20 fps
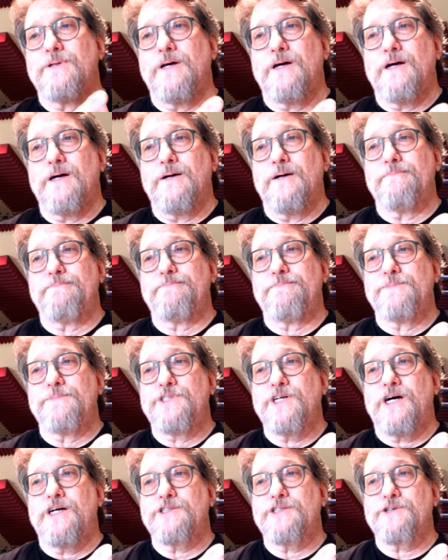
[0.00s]
uh,
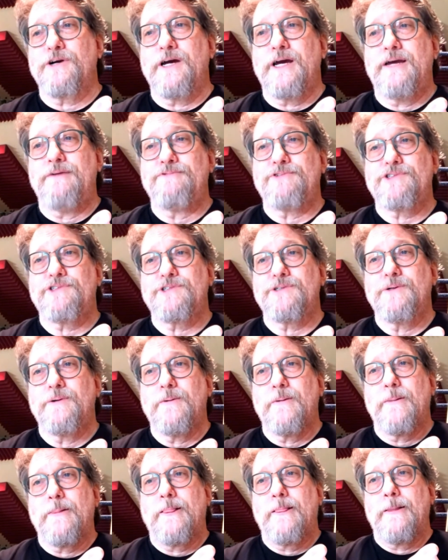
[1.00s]
Josh Graves,
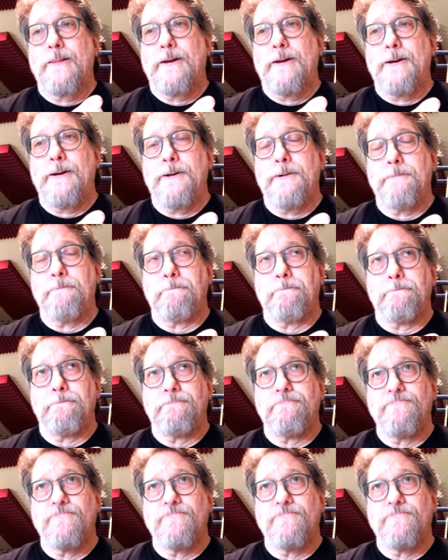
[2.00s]
um,